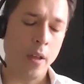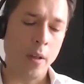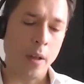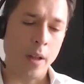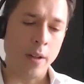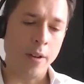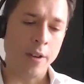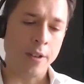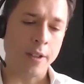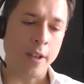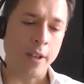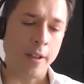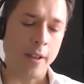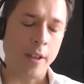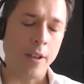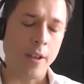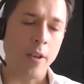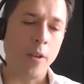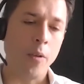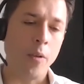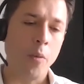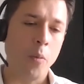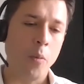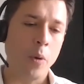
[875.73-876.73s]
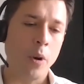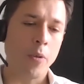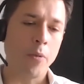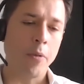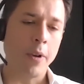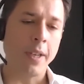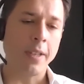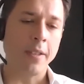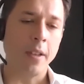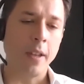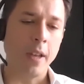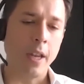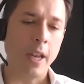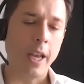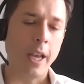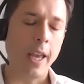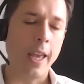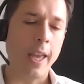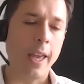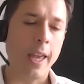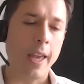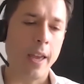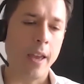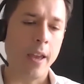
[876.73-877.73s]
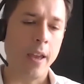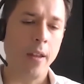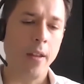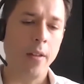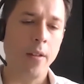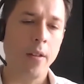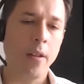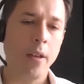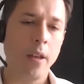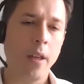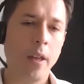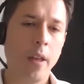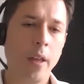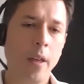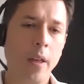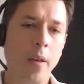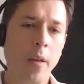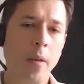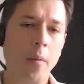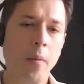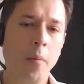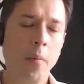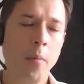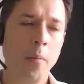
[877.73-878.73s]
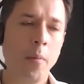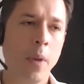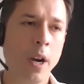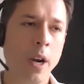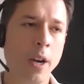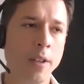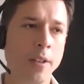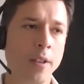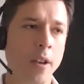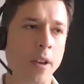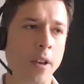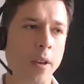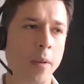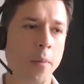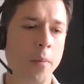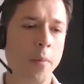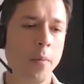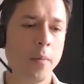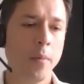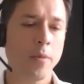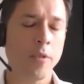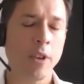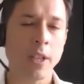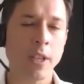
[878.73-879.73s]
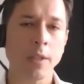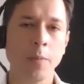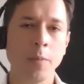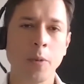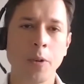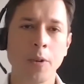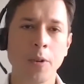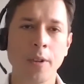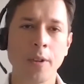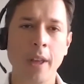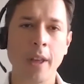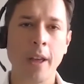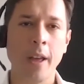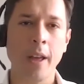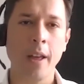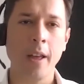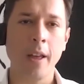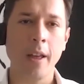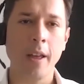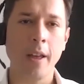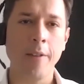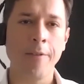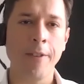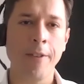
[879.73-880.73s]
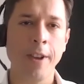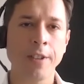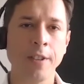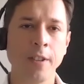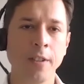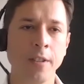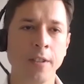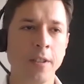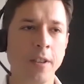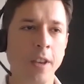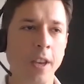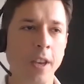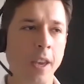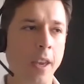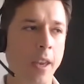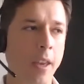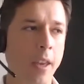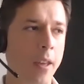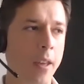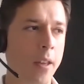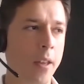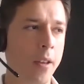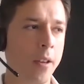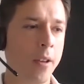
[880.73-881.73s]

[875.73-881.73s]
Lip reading: understand that you were recently in the Maritime Transport Efficiency